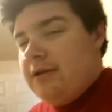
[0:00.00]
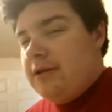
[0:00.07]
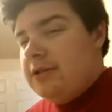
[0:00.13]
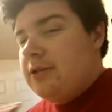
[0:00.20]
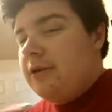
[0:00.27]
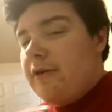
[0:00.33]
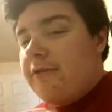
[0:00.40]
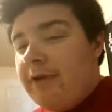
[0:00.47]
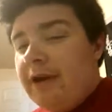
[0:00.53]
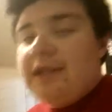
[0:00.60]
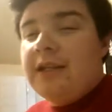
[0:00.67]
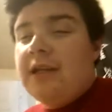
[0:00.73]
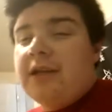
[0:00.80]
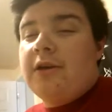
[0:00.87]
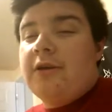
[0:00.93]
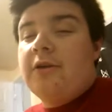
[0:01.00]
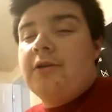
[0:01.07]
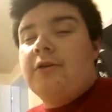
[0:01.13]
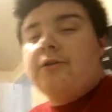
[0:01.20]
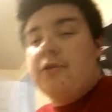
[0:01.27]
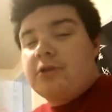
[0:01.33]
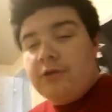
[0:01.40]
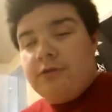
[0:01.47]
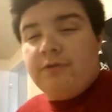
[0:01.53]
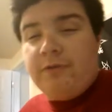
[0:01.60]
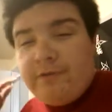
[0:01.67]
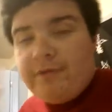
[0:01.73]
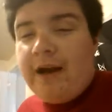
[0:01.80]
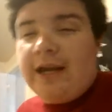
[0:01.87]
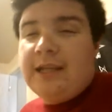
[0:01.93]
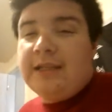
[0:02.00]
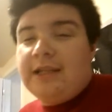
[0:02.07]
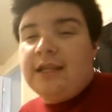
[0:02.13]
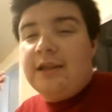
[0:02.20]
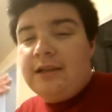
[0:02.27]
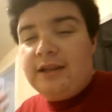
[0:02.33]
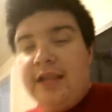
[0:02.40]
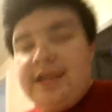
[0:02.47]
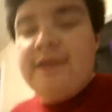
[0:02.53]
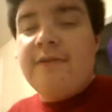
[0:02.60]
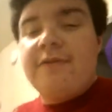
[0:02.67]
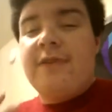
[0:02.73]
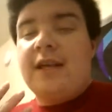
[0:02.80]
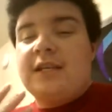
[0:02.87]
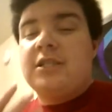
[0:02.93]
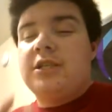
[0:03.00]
so I finally get her to finally leave that